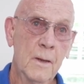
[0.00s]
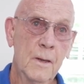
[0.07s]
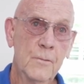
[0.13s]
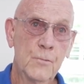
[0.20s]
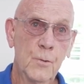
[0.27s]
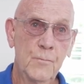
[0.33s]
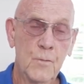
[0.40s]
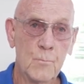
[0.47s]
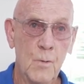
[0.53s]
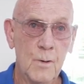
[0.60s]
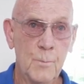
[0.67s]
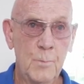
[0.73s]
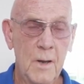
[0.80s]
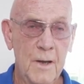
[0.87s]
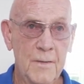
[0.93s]
So if you
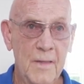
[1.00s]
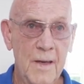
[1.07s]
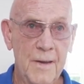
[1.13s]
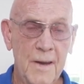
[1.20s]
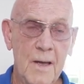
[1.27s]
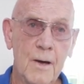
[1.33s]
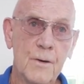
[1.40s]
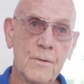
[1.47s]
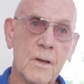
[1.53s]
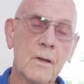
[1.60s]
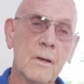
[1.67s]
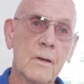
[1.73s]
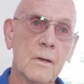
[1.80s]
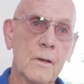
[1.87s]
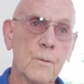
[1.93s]
multiply that out,
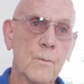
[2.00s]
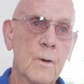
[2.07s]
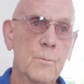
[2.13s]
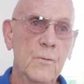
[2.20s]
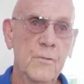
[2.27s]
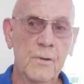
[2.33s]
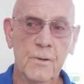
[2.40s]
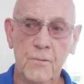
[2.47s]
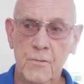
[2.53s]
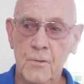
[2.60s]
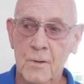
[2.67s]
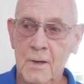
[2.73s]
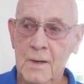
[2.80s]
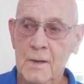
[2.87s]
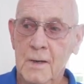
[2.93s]
it represents
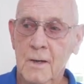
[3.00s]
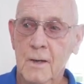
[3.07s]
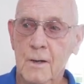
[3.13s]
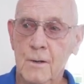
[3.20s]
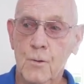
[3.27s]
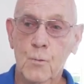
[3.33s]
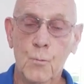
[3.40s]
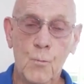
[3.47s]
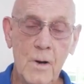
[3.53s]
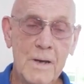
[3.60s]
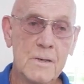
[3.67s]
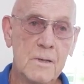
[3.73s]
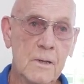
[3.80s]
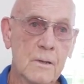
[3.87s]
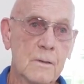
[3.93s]
a
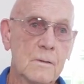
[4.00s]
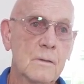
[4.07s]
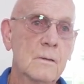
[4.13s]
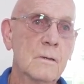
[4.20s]
great deal